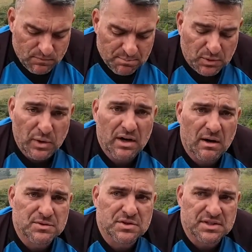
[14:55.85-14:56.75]
But when it
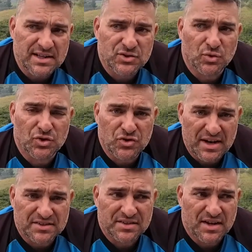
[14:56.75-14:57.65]
comes to scents or
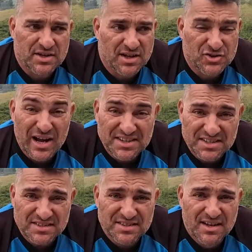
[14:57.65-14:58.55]

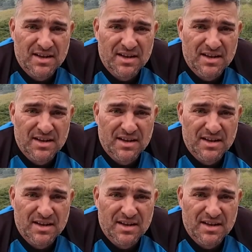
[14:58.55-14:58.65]
attractants,